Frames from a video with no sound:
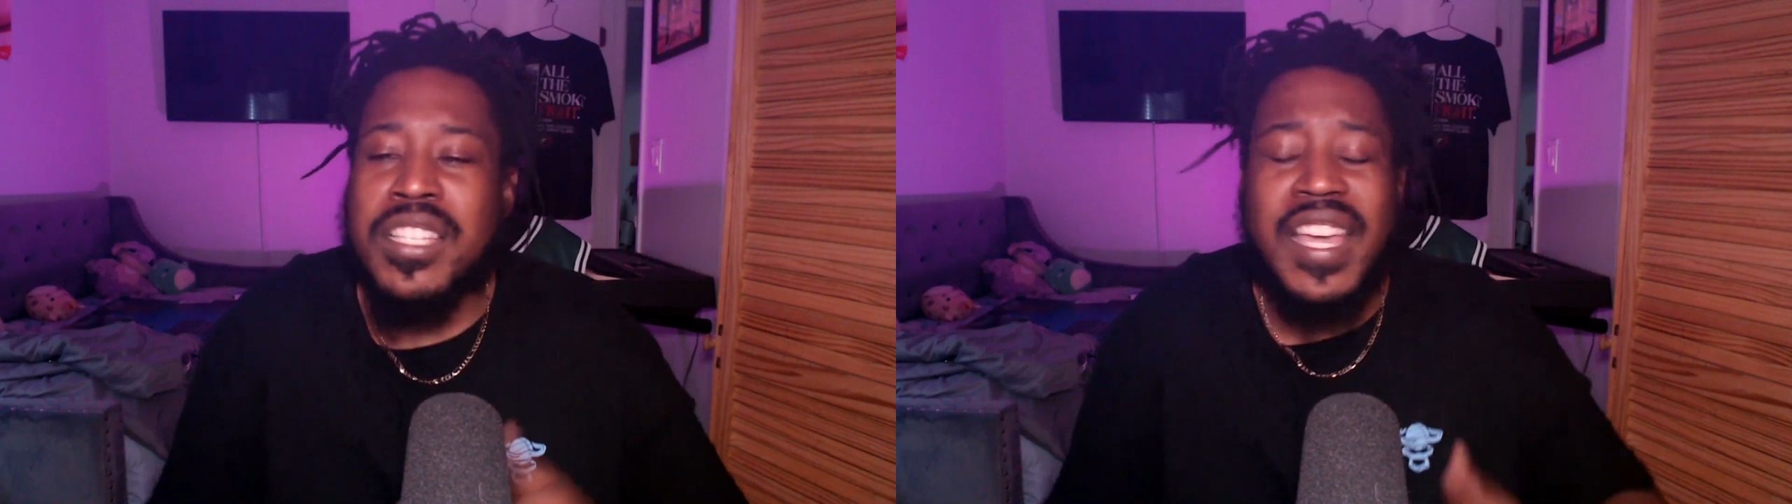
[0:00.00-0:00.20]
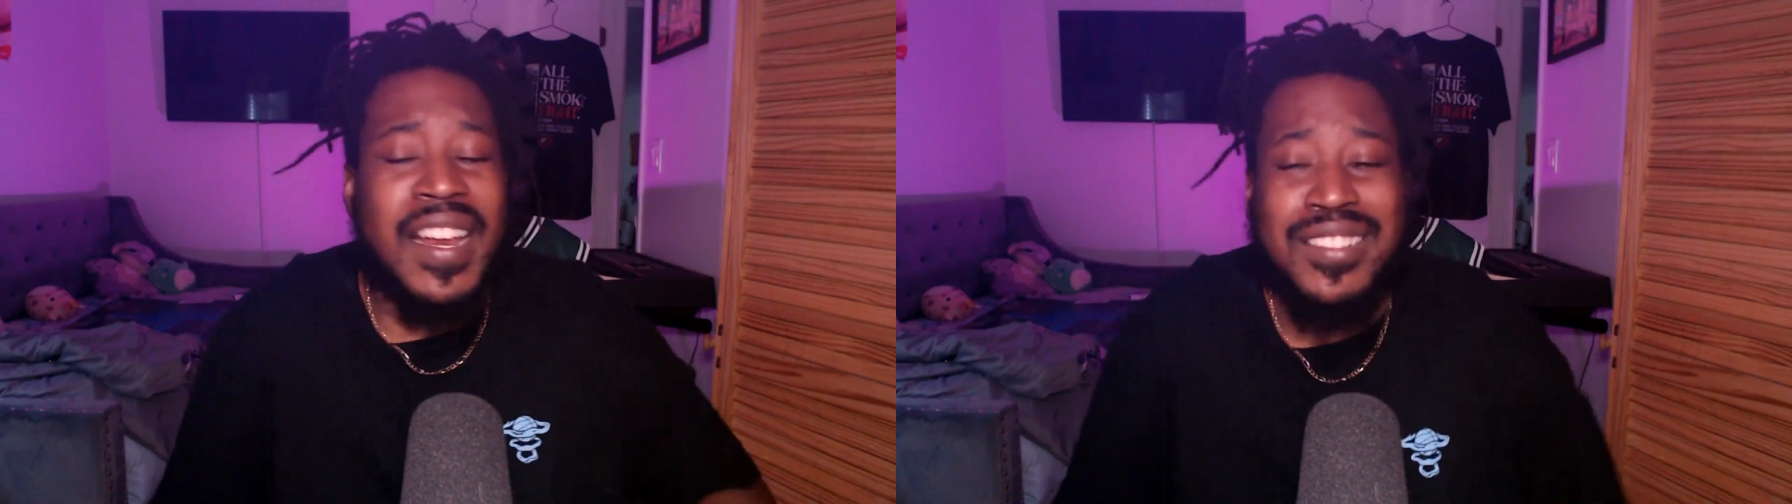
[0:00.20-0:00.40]

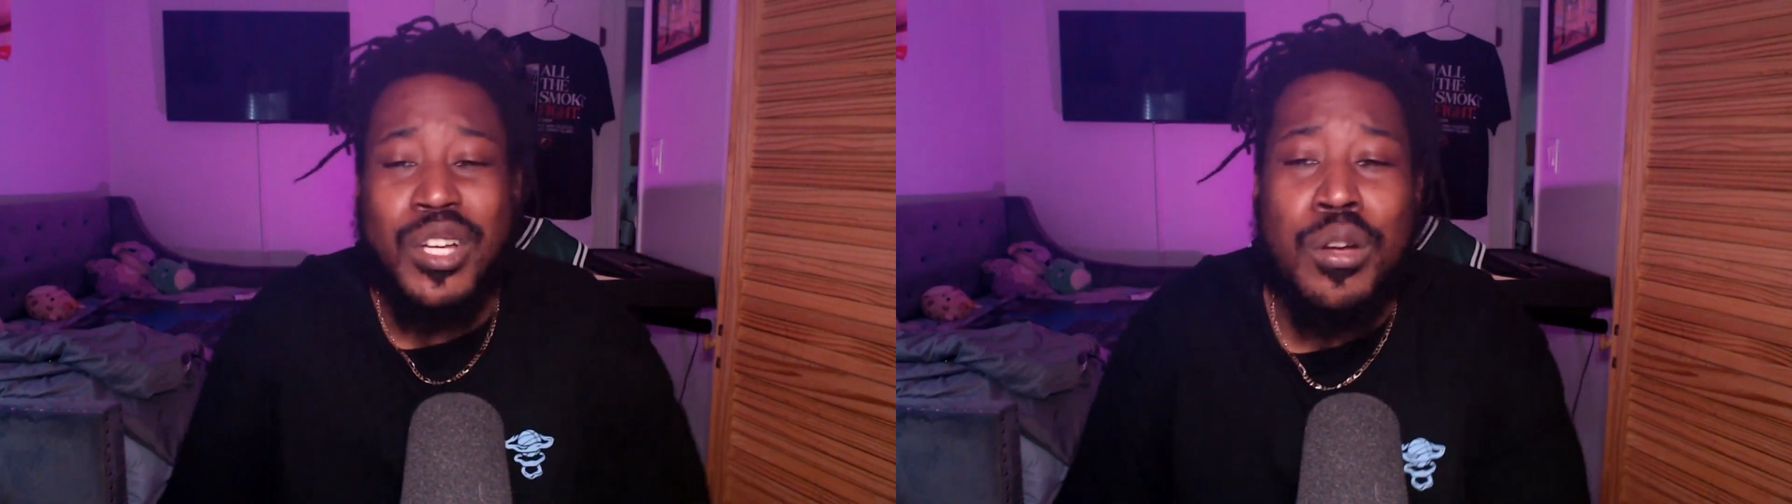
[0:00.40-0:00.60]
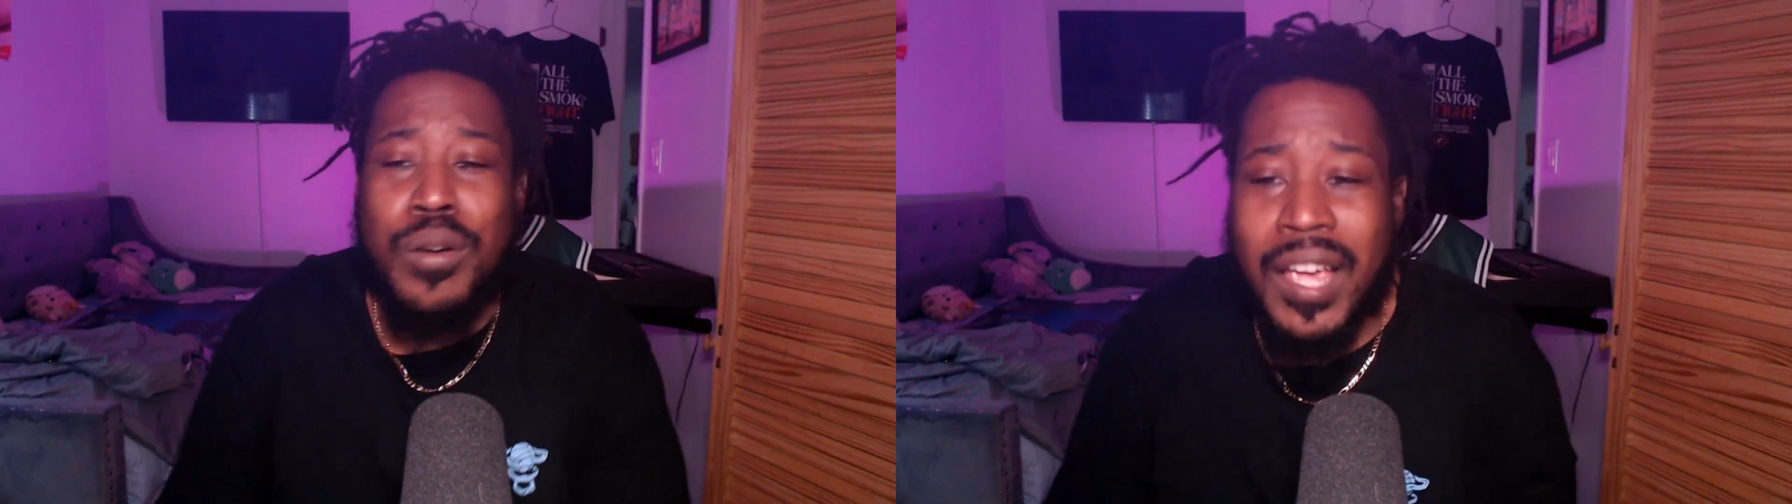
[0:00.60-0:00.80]
Shout out to
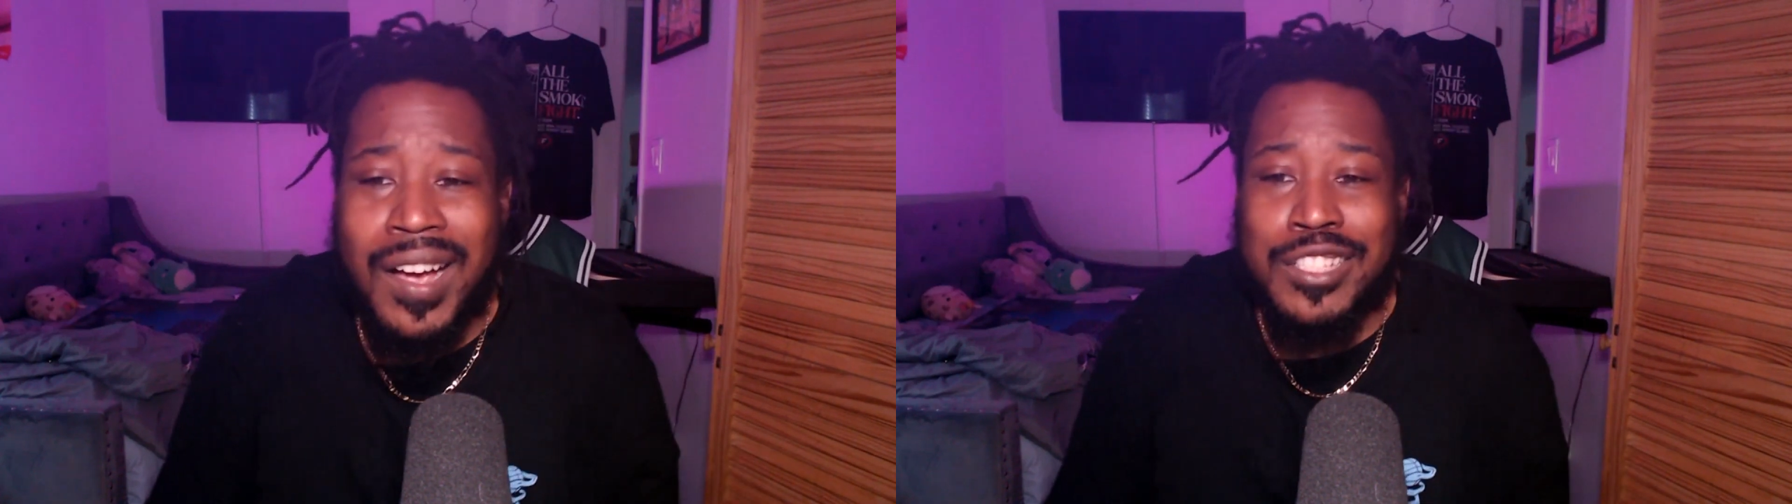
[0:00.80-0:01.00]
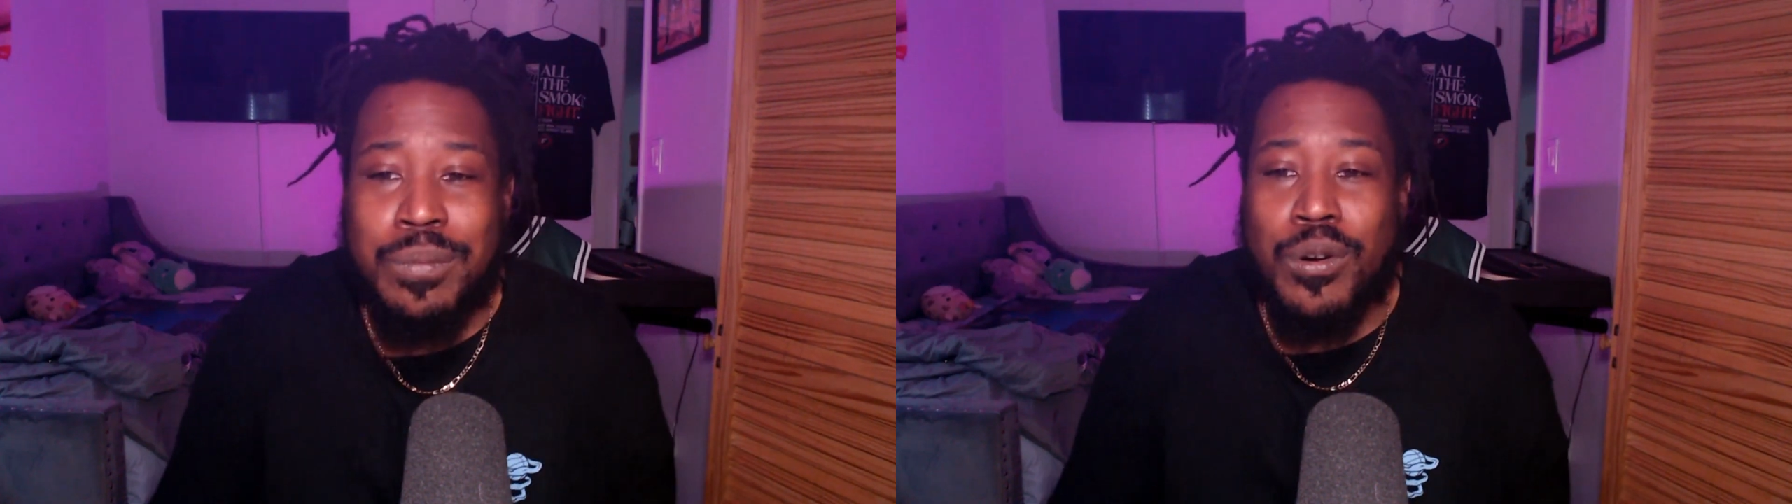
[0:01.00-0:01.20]
Ode
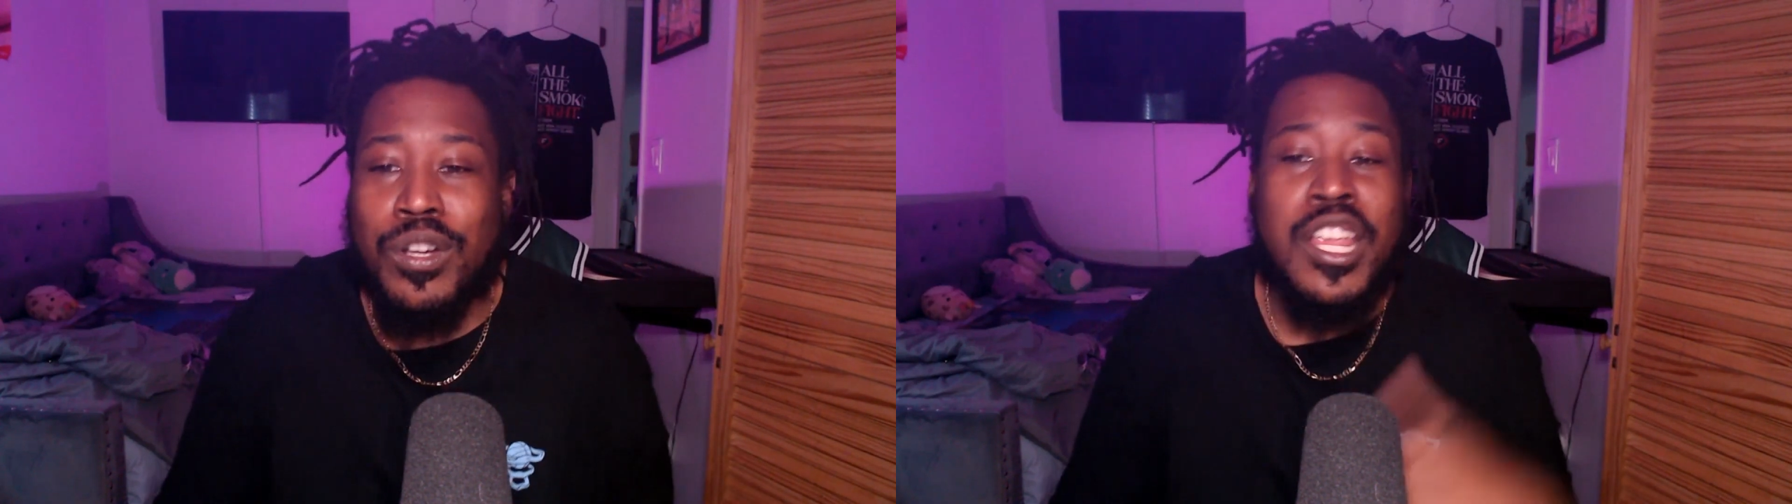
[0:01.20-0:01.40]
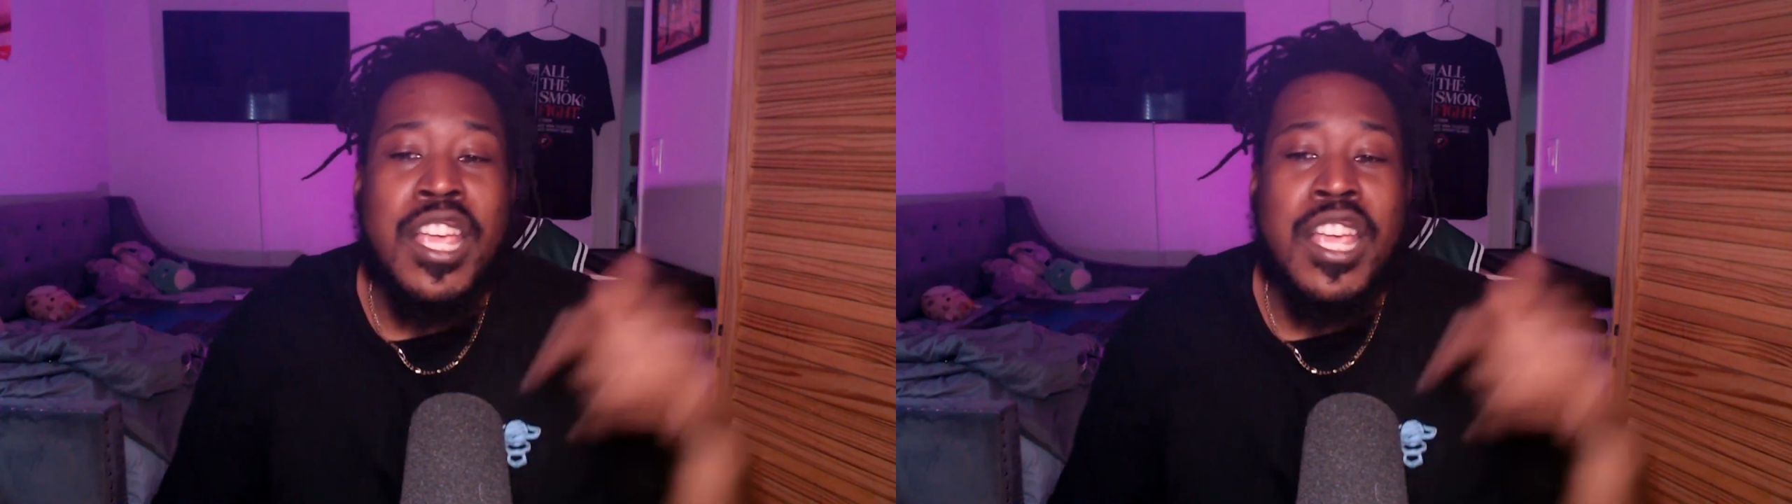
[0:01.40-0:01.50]
Osborne.